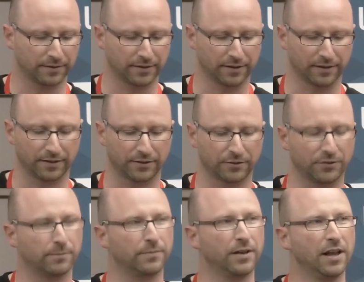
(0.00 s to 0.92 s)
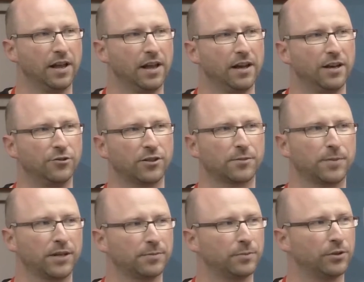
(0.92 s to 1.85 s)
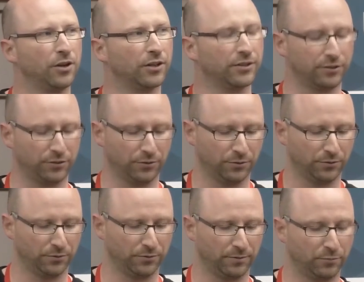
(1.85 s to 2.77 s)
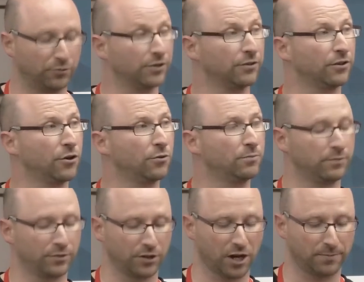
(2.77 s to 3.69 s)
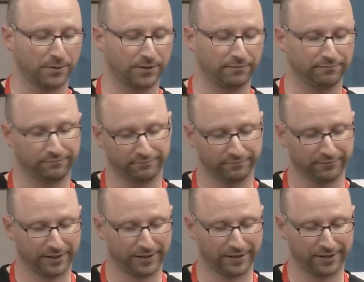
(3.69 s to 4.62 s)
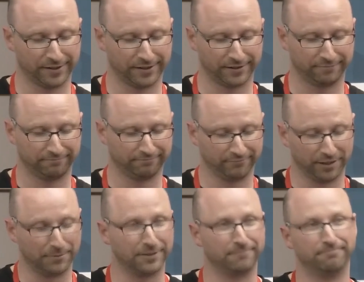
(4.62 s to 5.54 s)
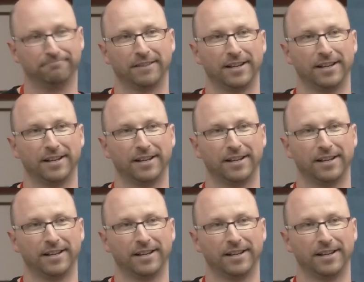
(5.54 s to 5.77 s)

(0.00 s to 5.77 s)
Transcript: Uh, this is address space belonging to Brazil Home Shopping uh, Limited.